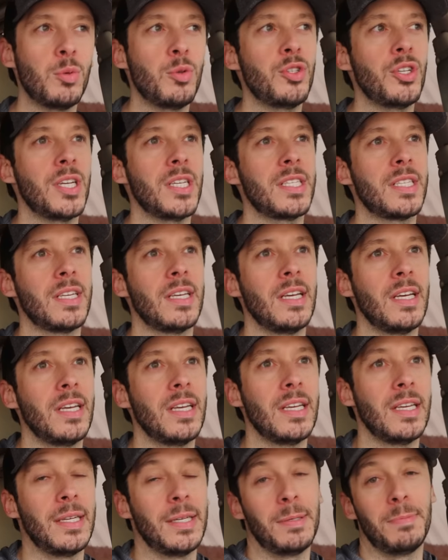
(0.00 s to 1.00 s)
It was just
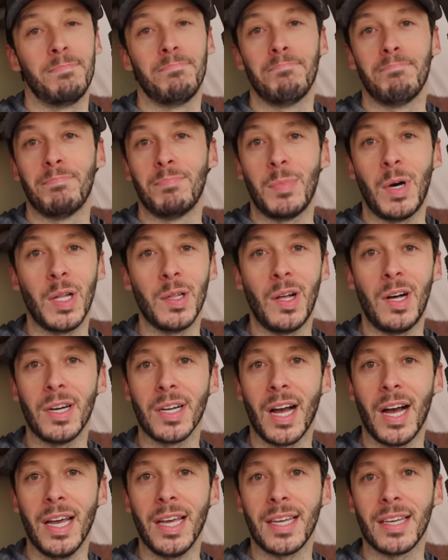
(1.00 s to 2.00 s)
a
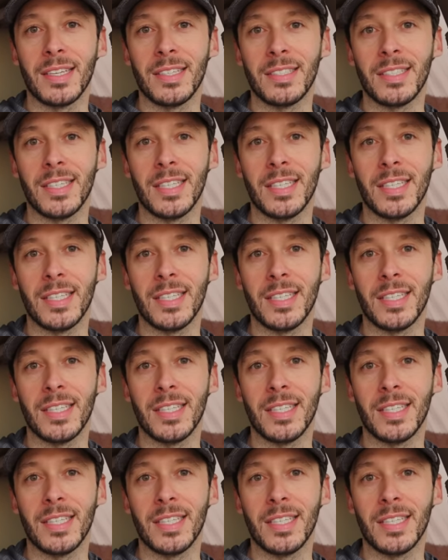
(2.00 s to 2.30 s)
long hike,